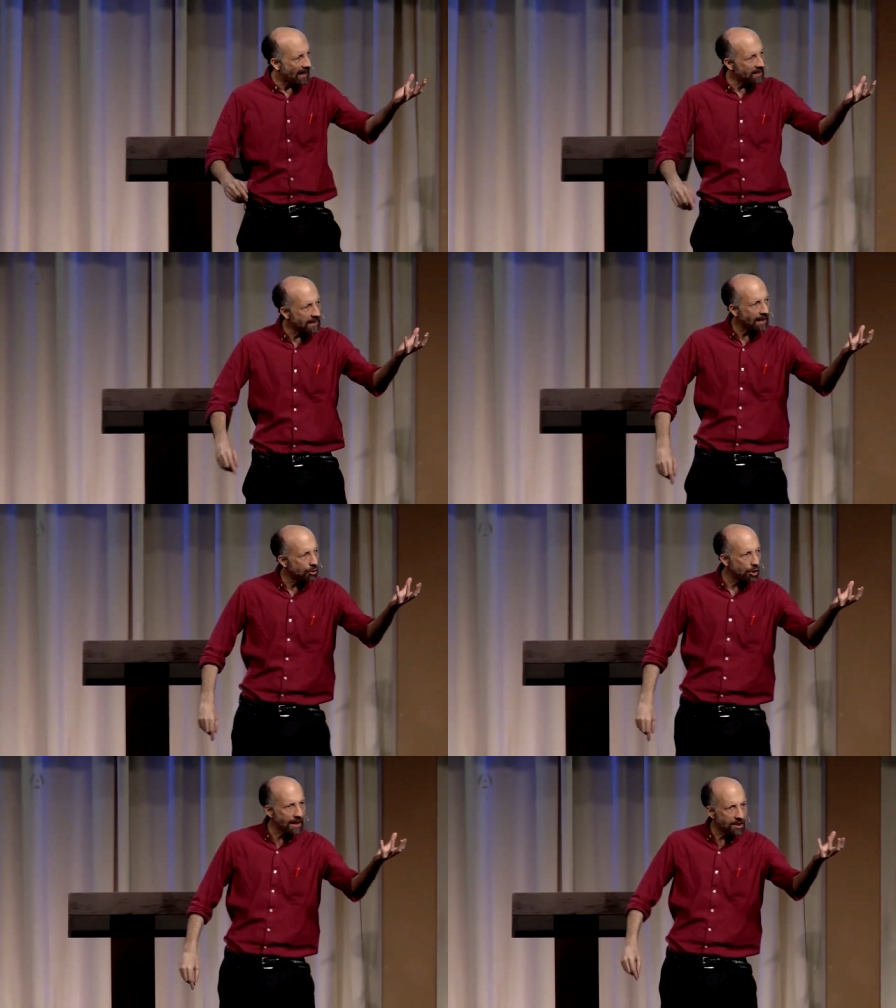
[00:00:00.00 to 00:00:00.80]
is that
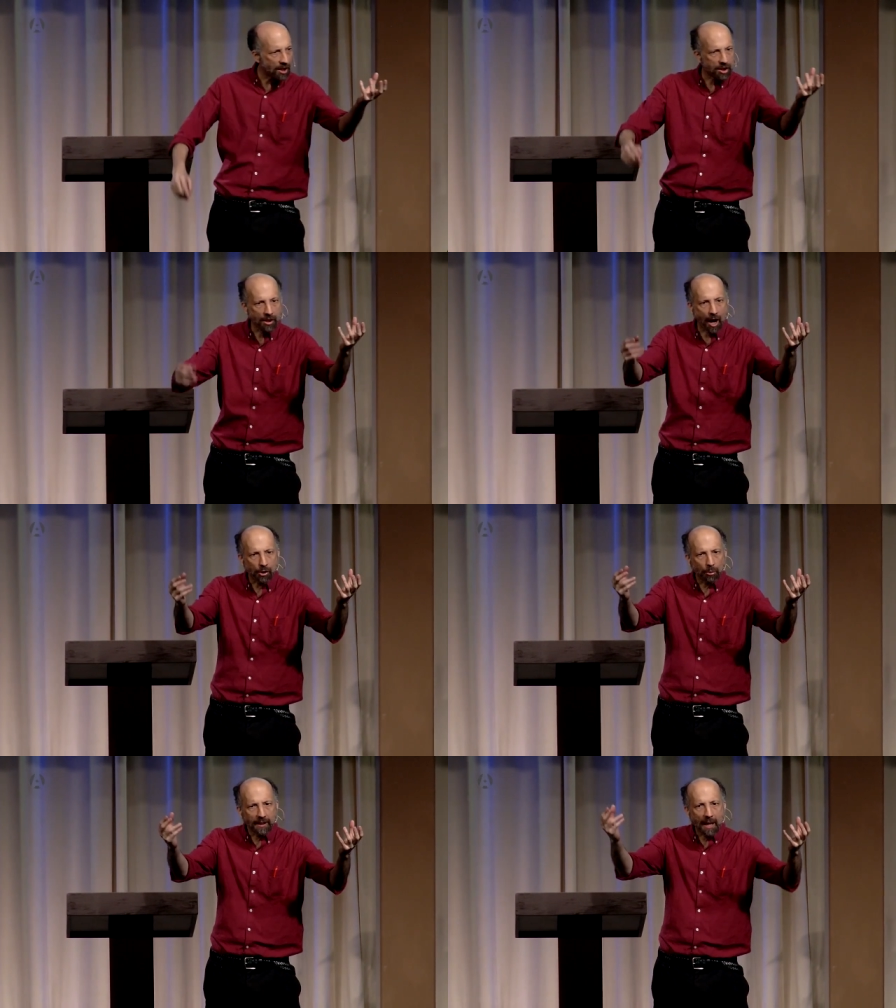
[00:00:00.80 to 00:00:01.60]
Jesus not
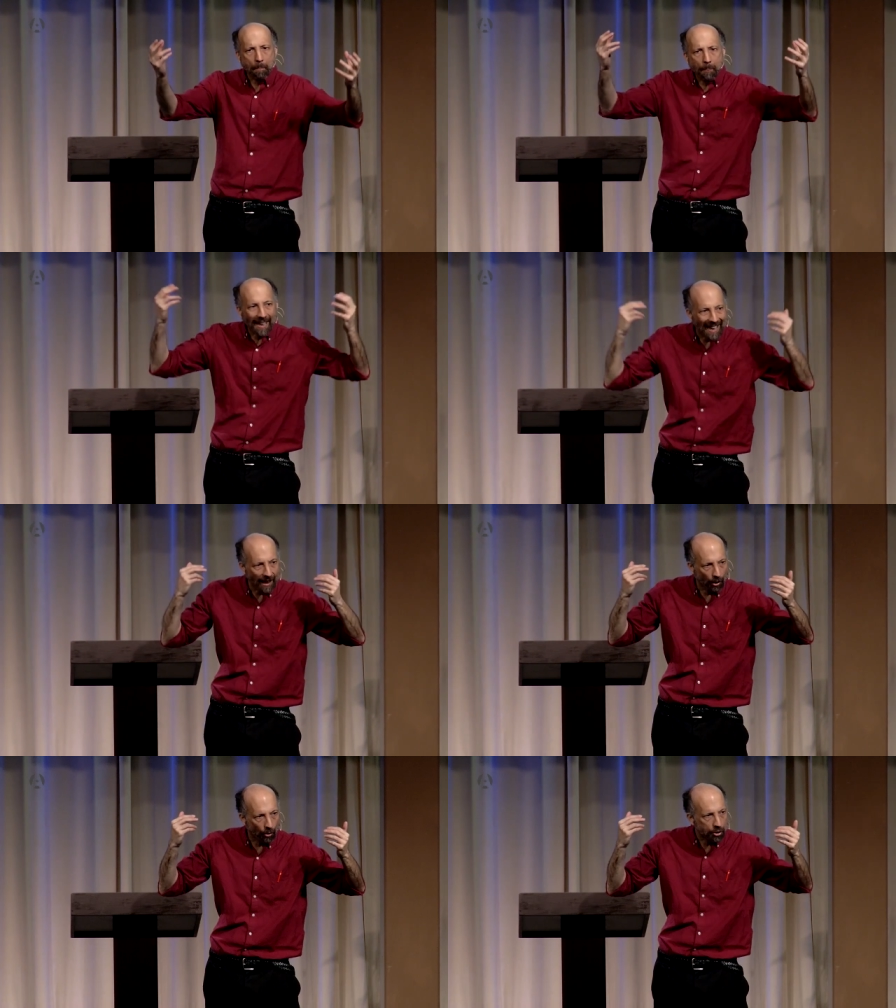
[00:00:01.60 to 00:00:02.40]
only
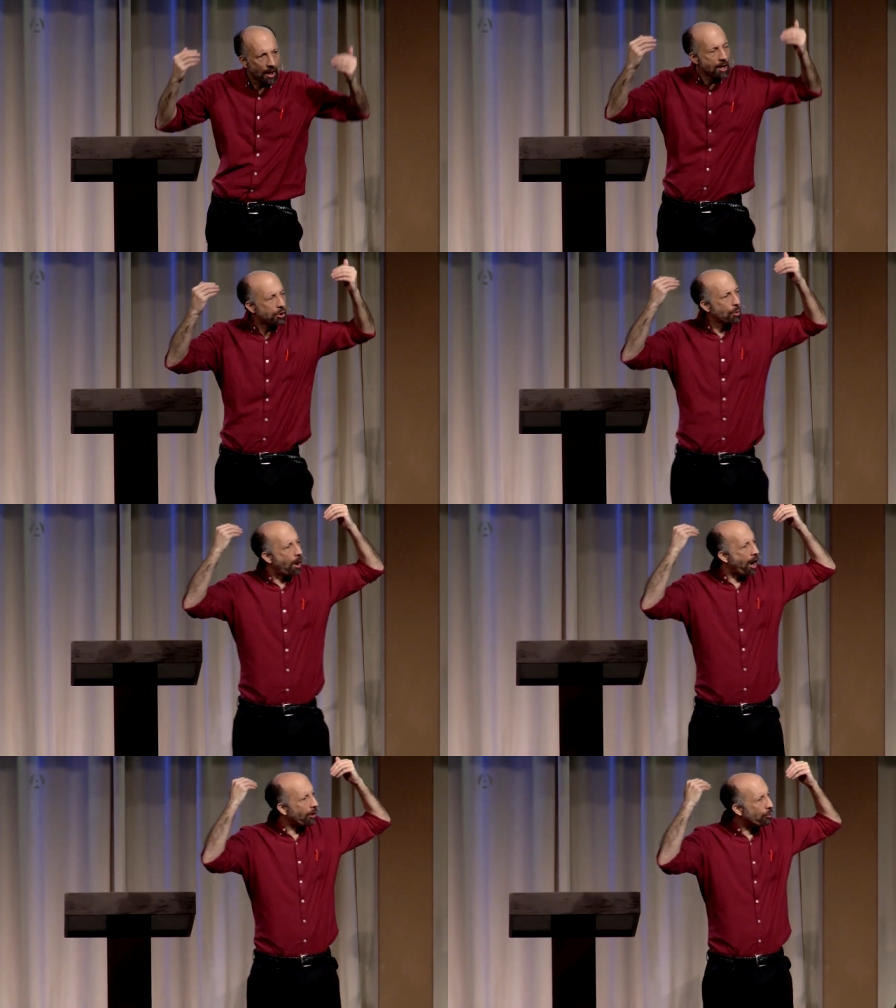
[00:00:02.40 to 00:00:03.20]
appeals to
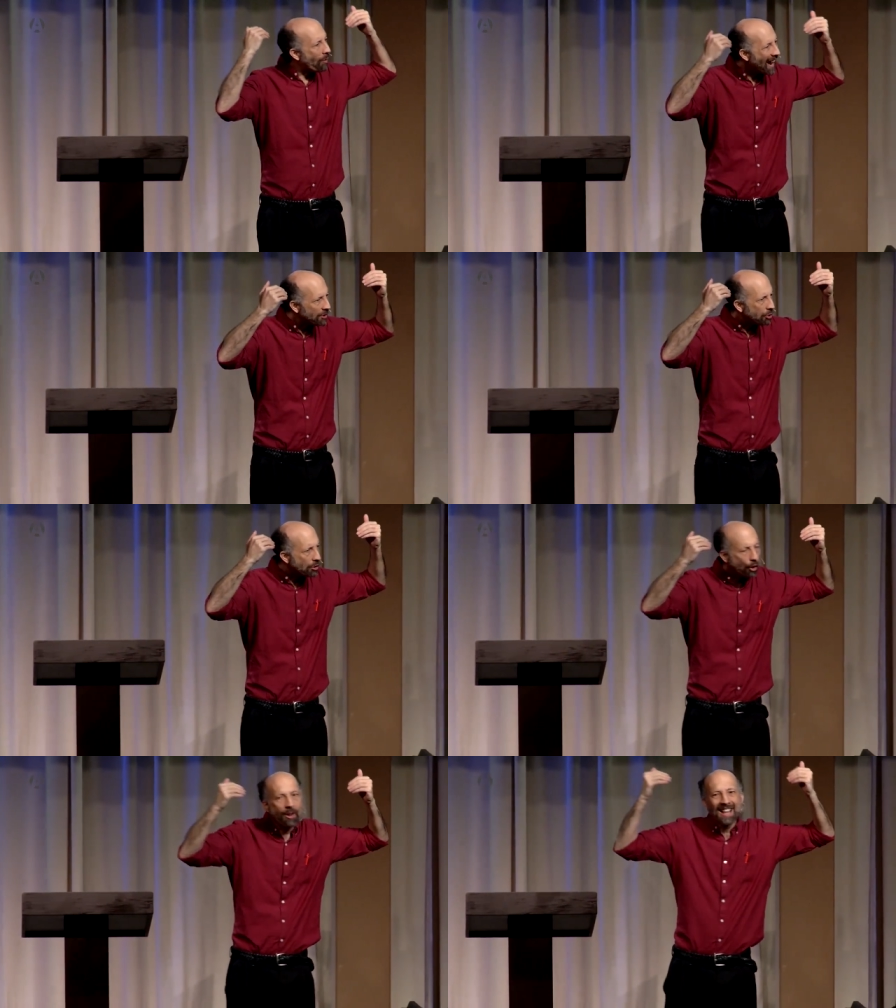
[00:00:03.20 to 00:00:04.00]
our
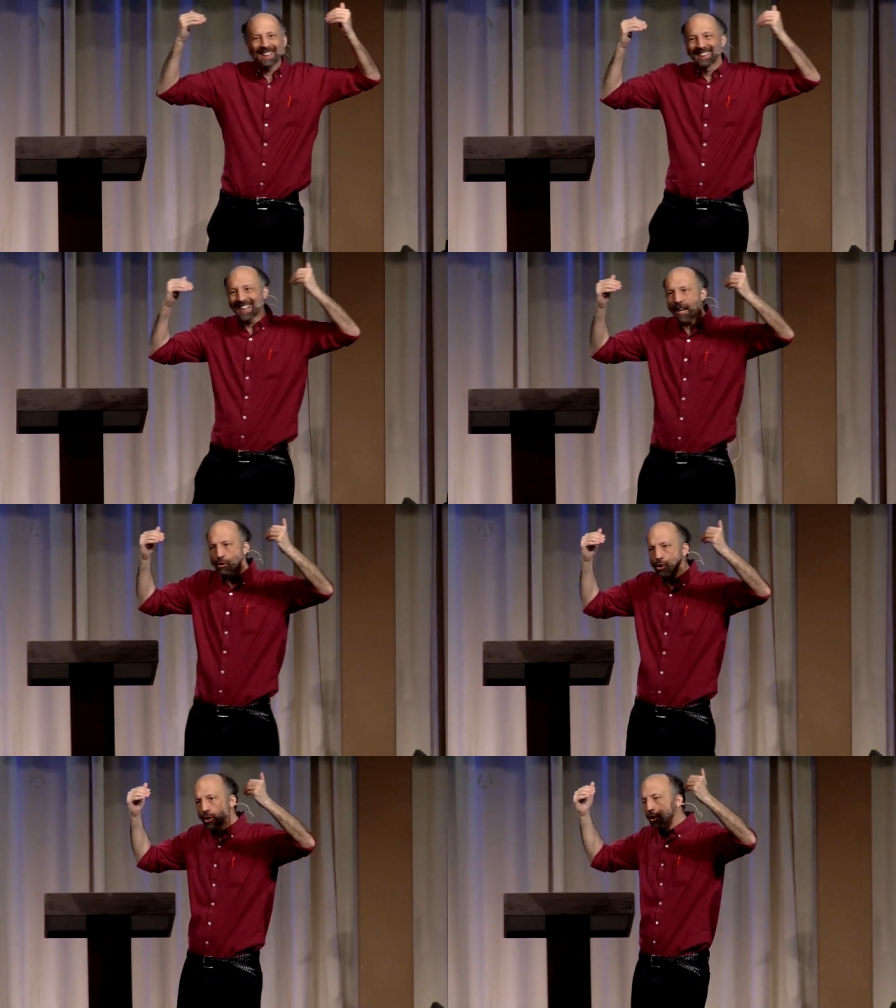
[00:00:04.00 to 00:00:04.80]
rational,
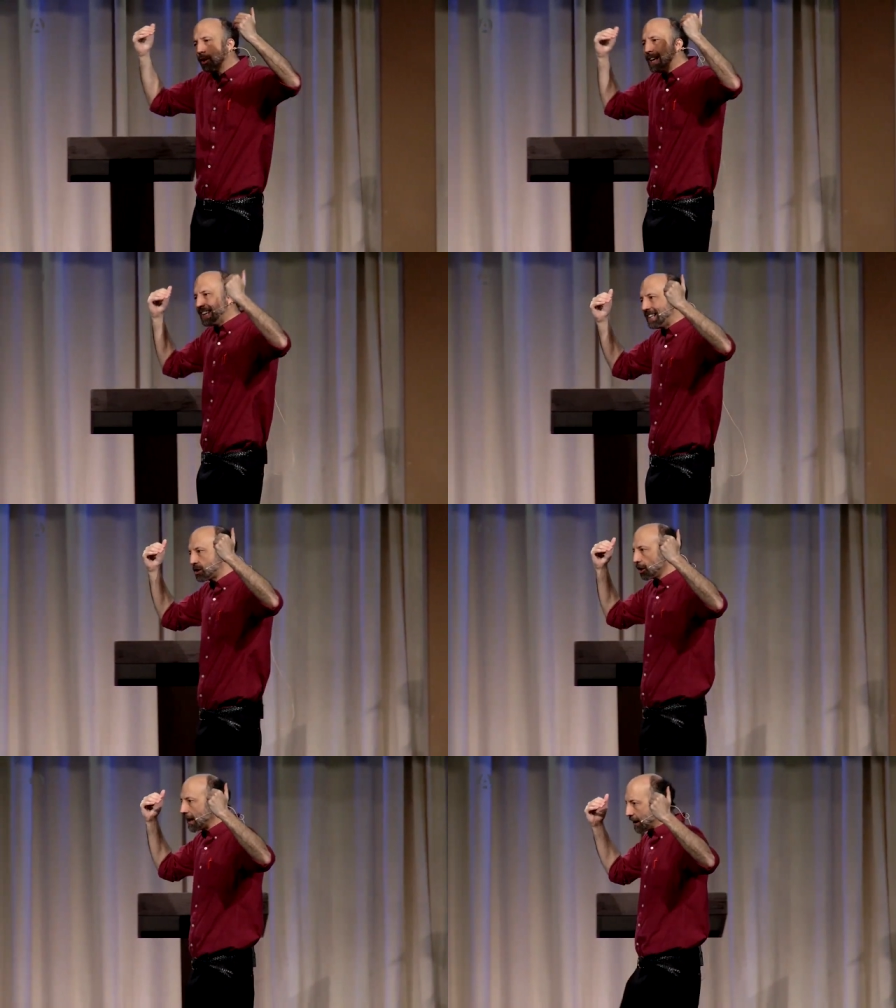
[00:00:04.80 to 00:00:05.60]
logical,
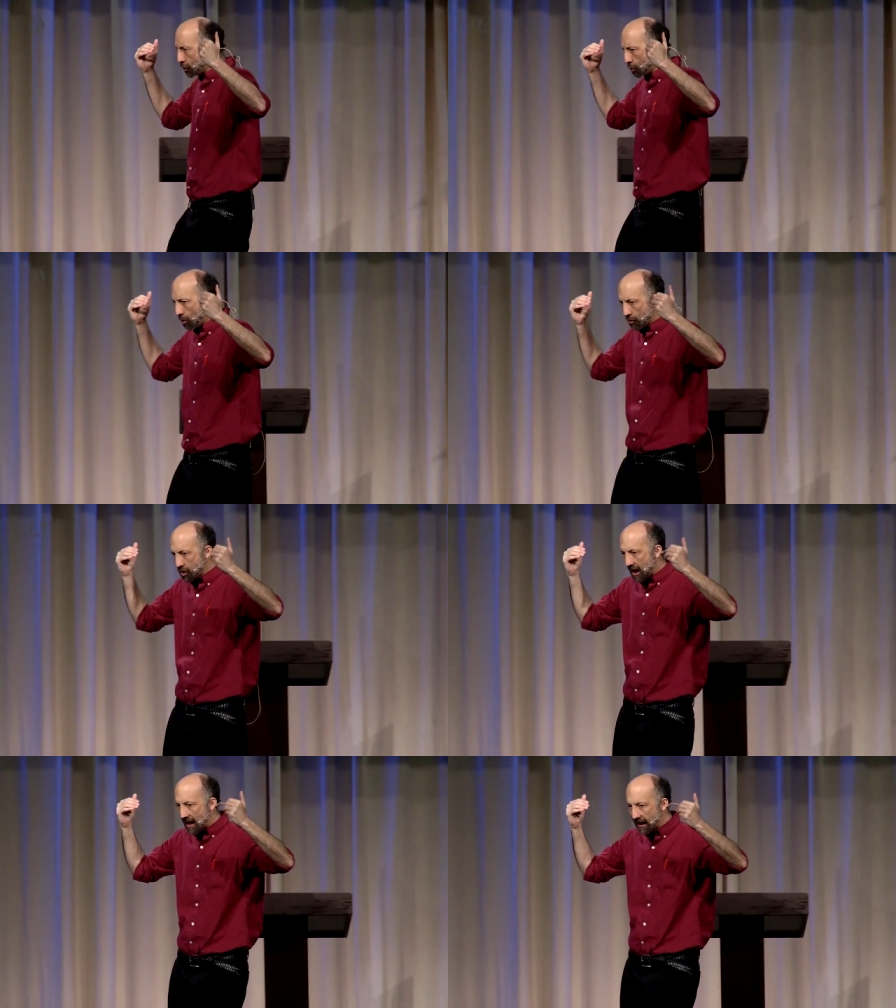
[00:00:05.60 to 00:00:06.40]
intellectual
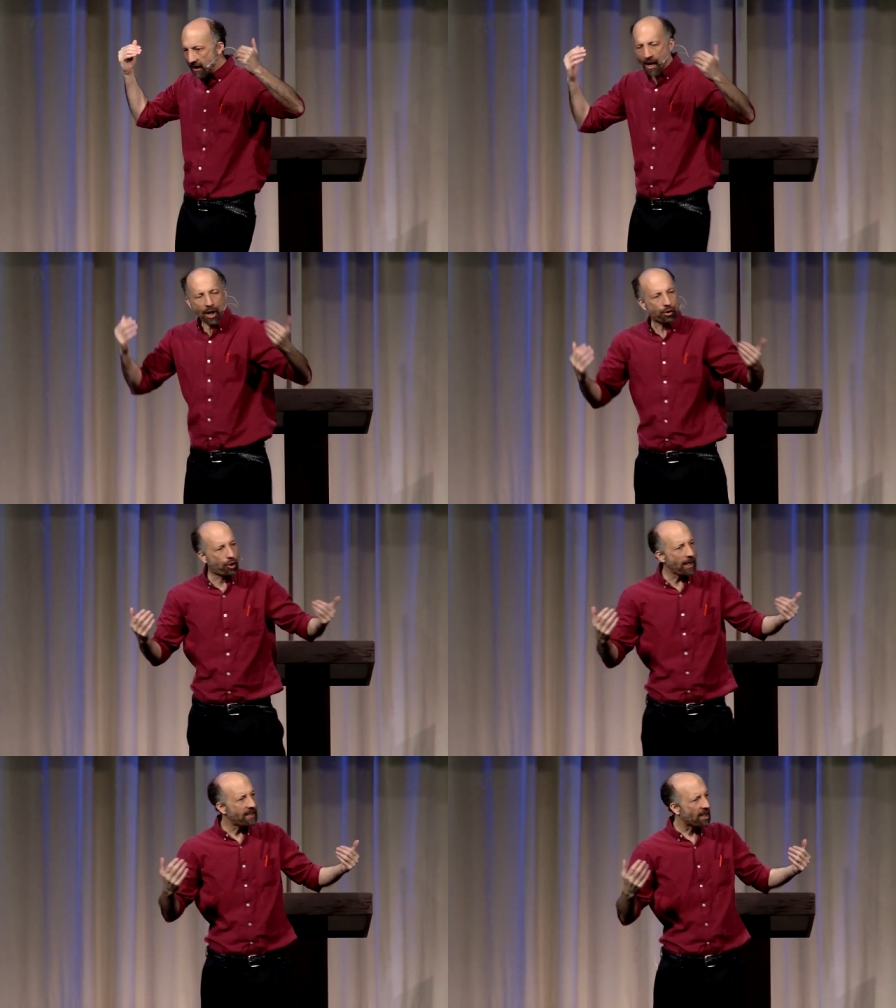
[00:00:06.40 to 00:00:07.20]
side,
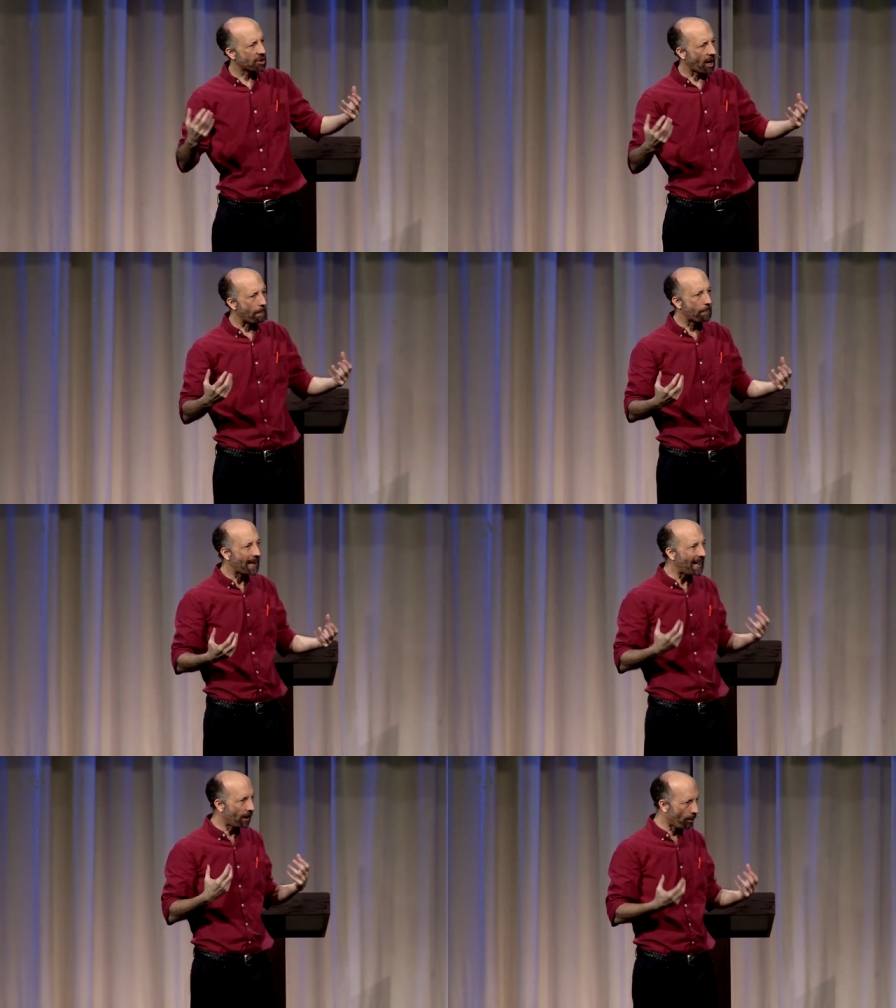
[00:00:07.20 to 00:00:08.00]
Jesus
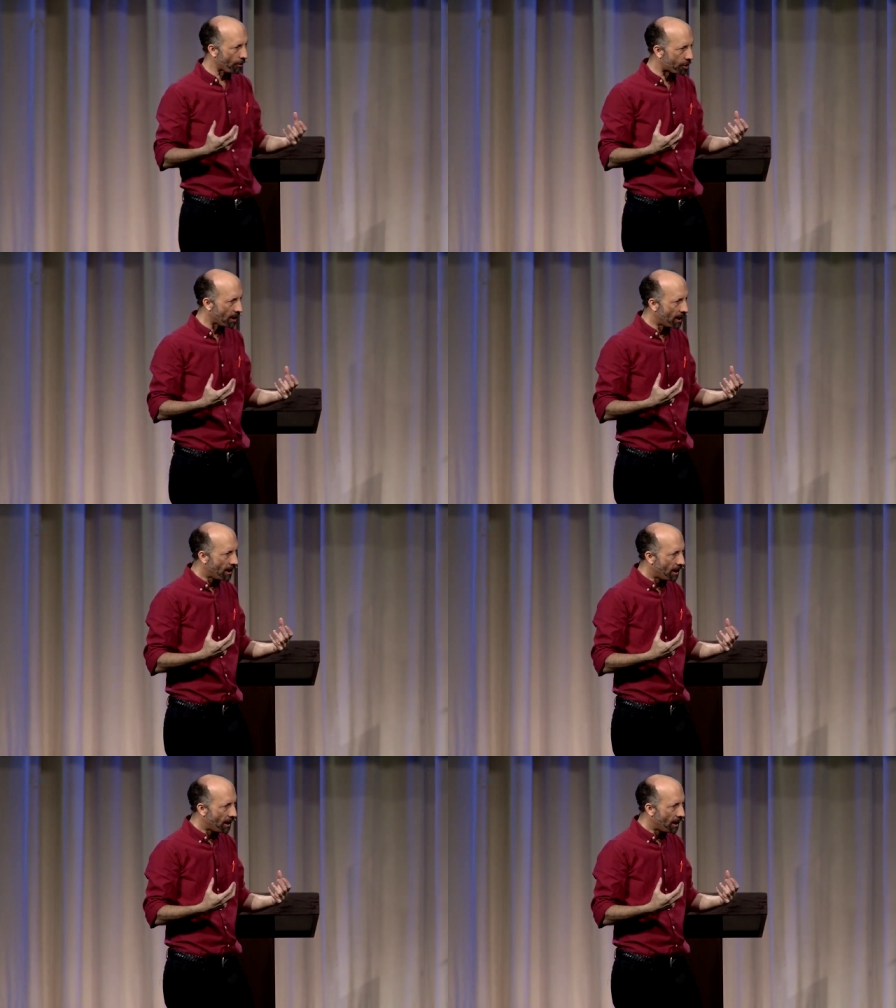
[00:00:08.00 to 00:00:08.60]
appeals